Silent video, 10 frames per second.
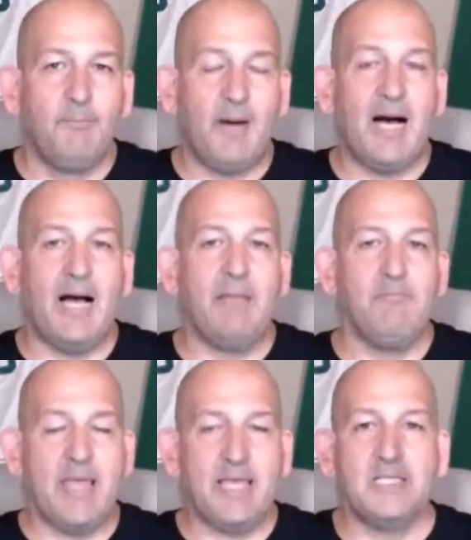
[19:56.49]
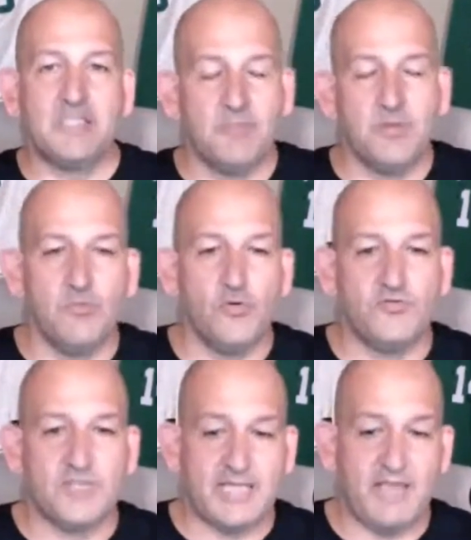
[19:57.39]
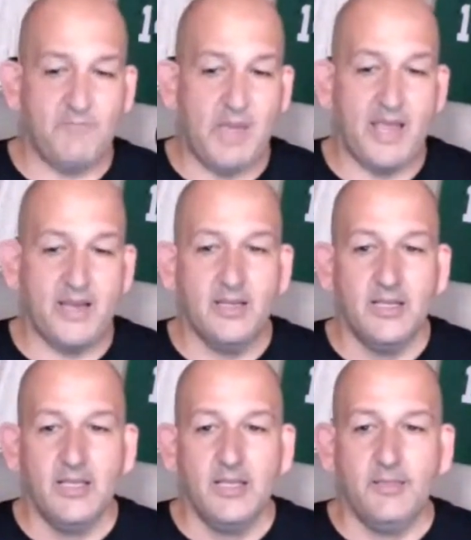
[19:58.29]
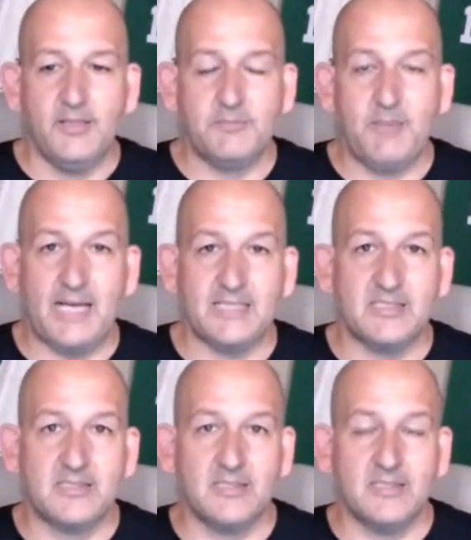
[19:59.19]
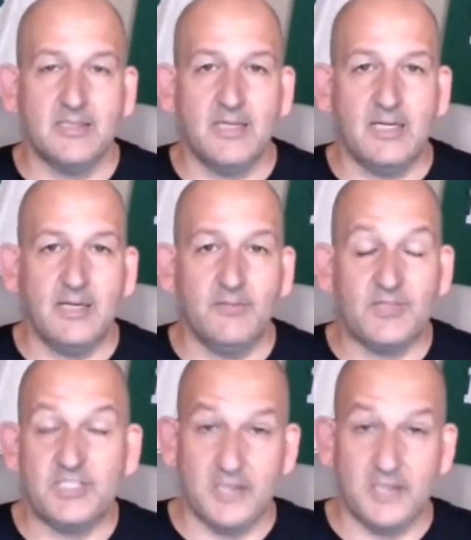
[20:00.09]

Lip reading: by making some of the moves that they've made this past this